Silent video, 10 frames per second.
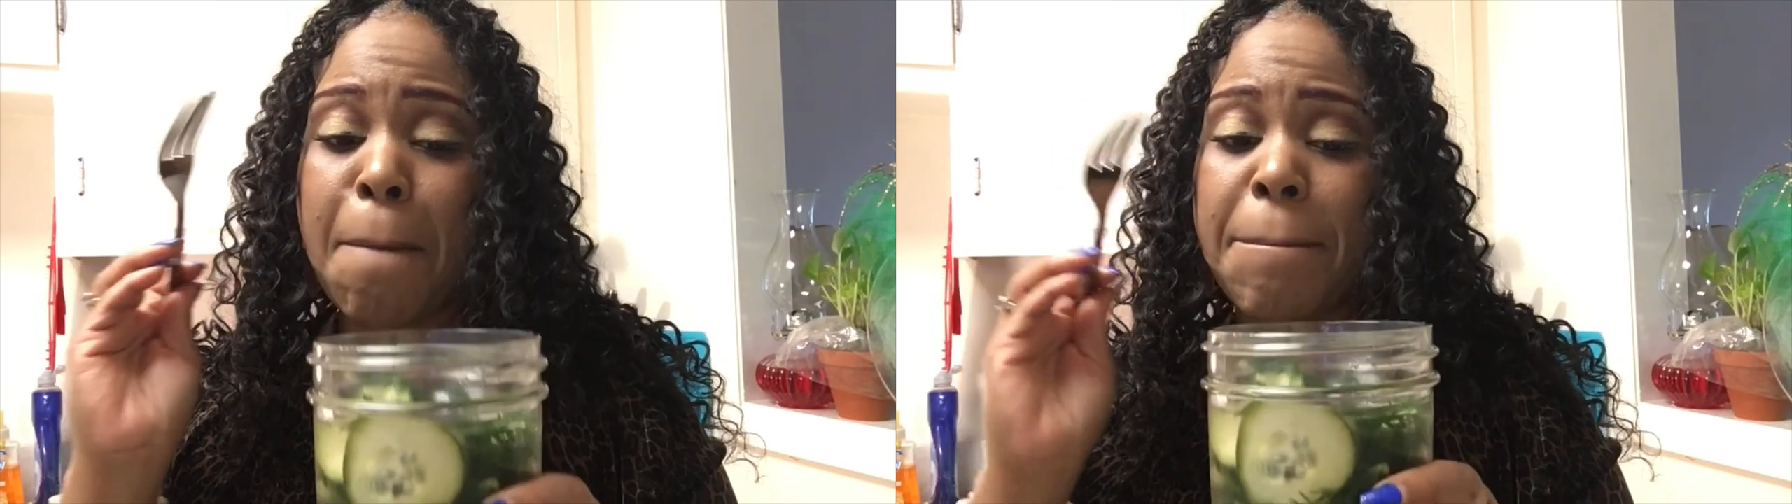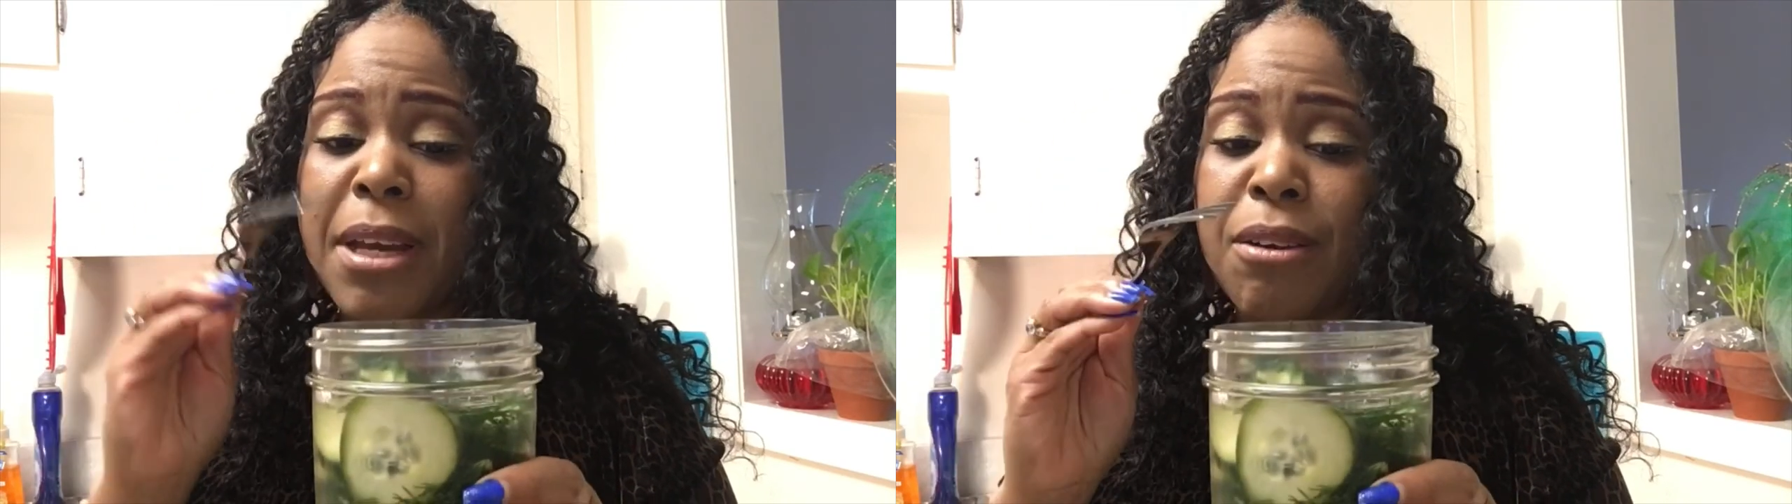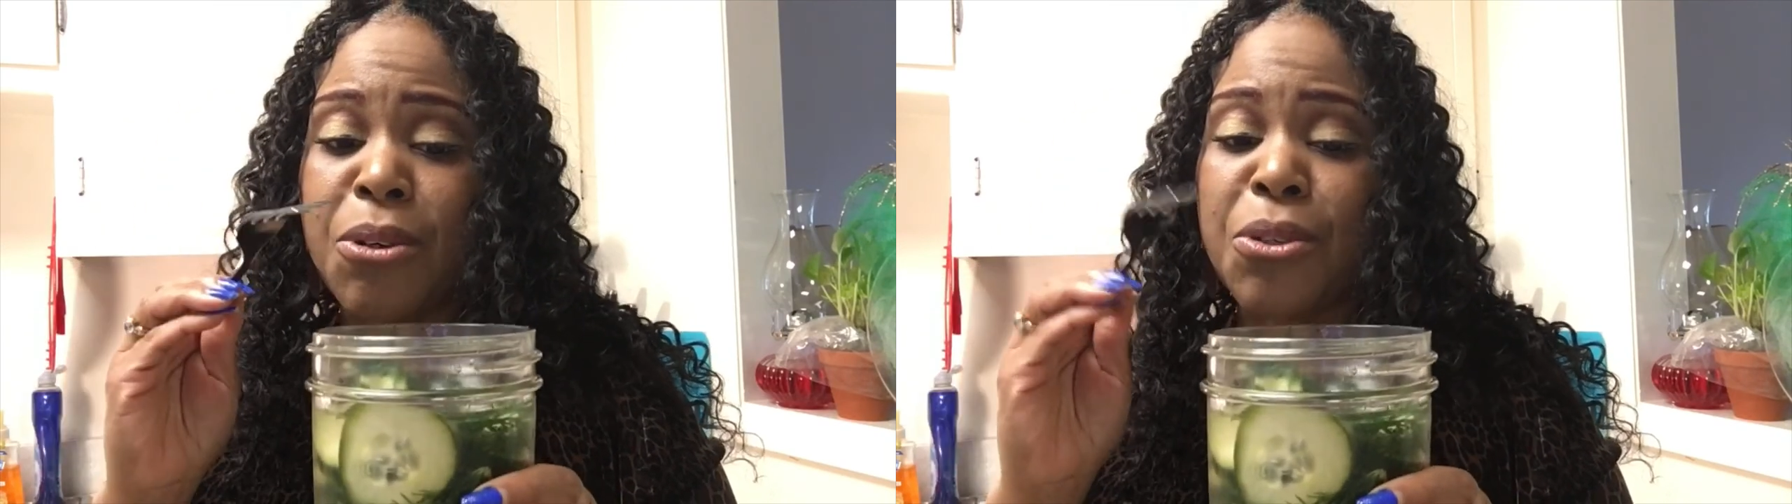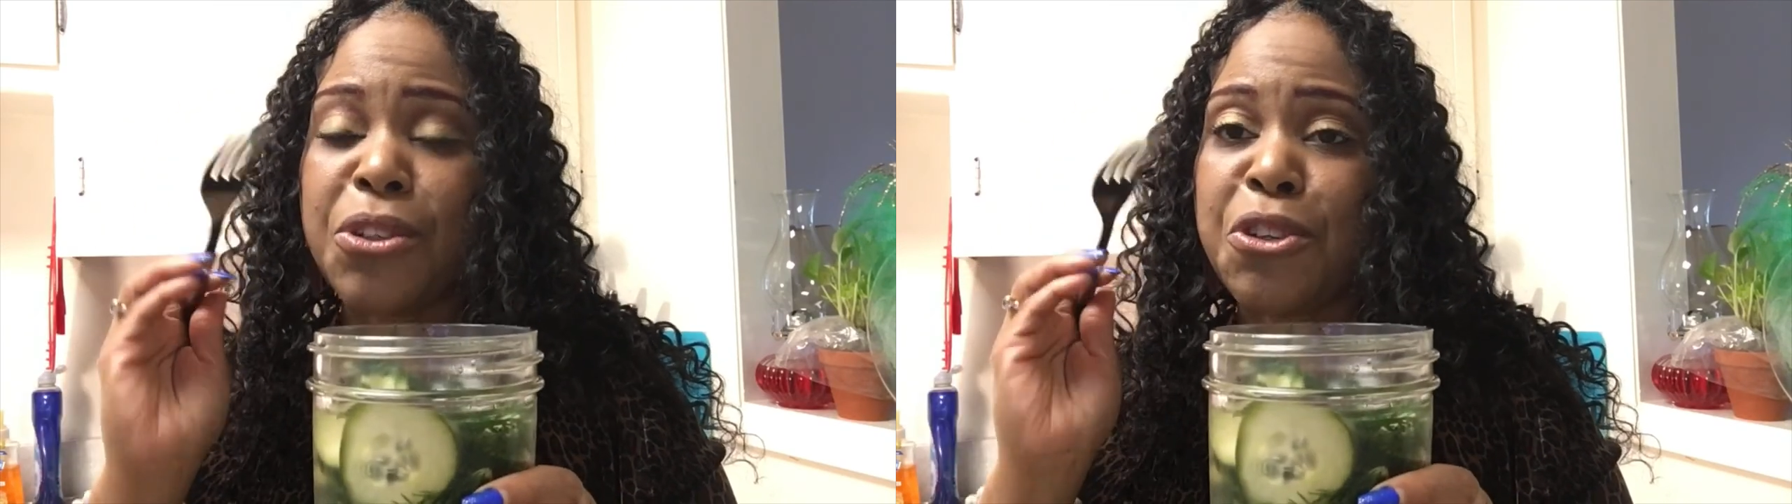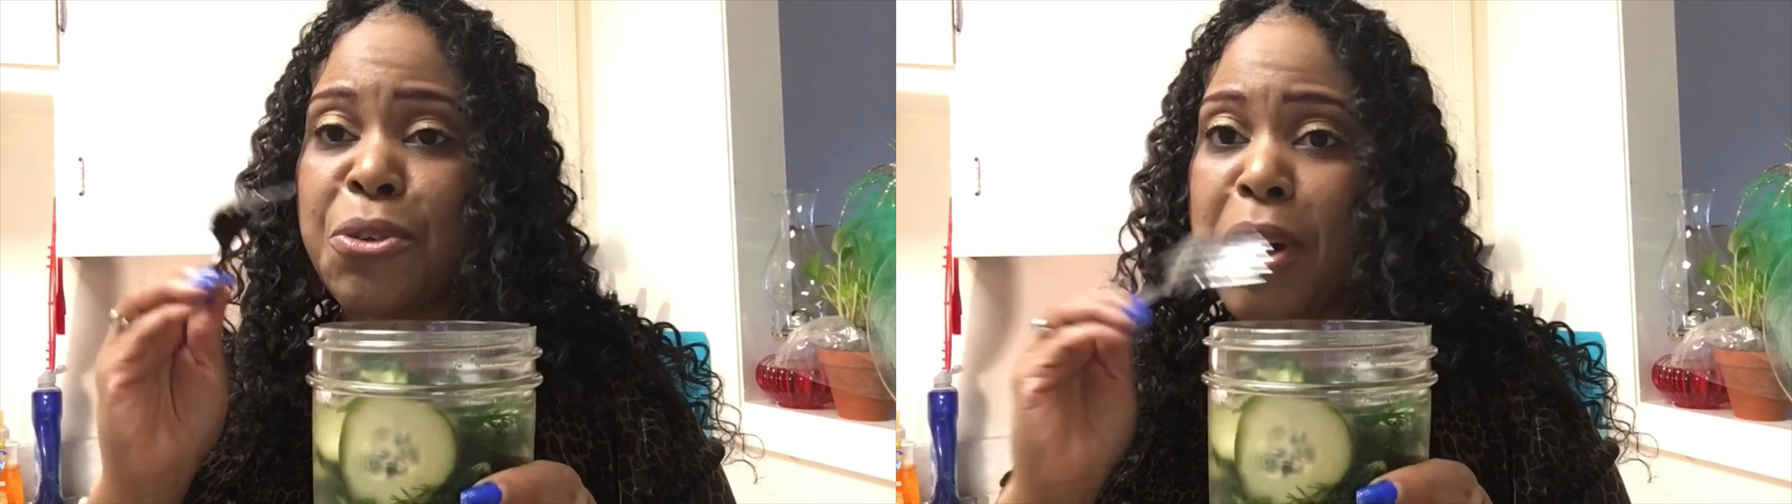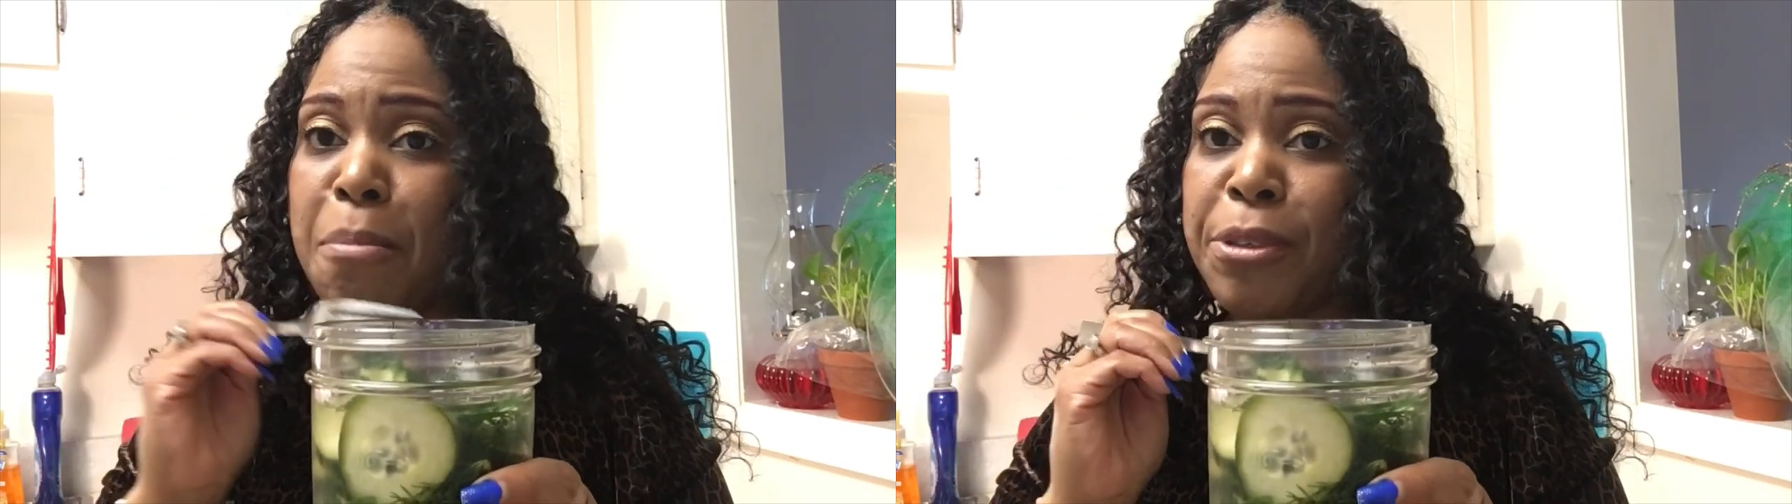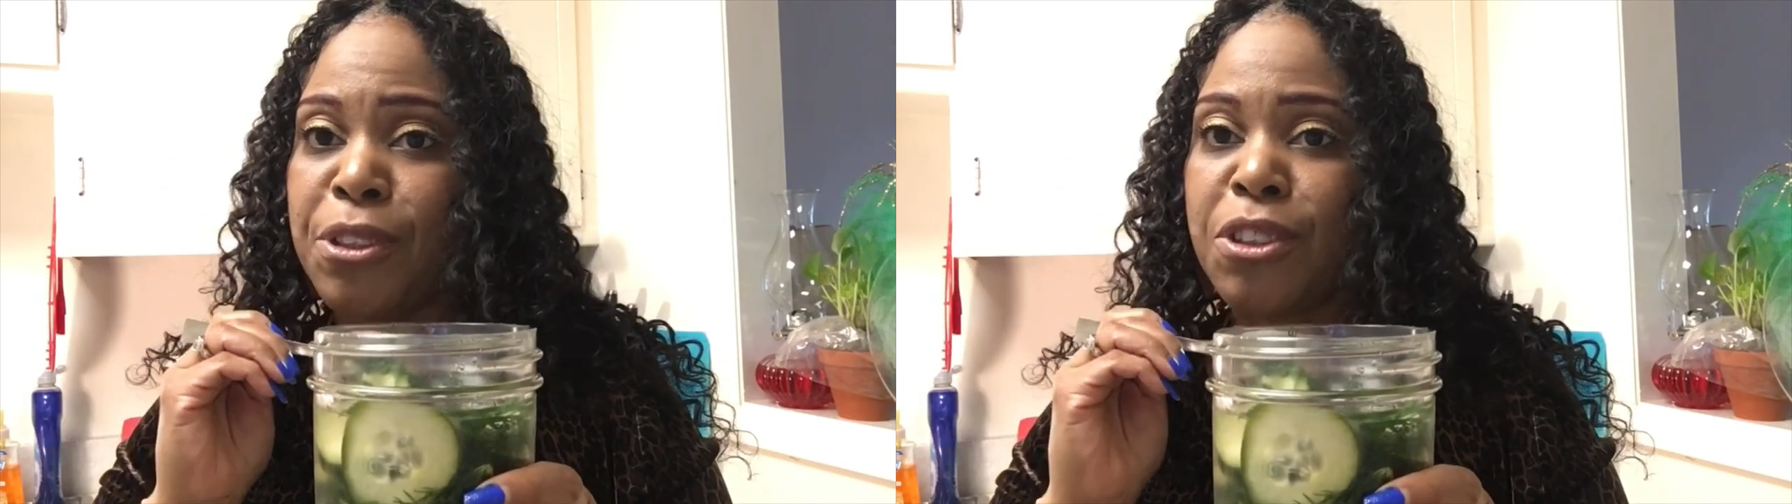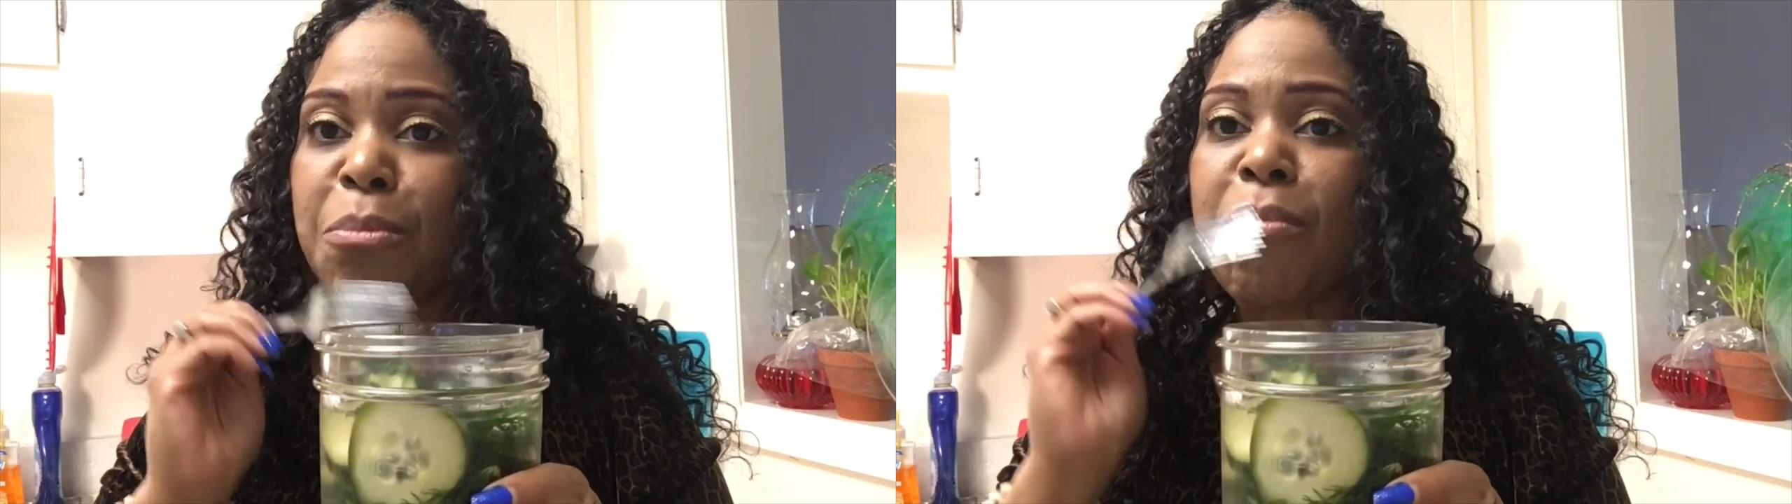Pickled cucumbers.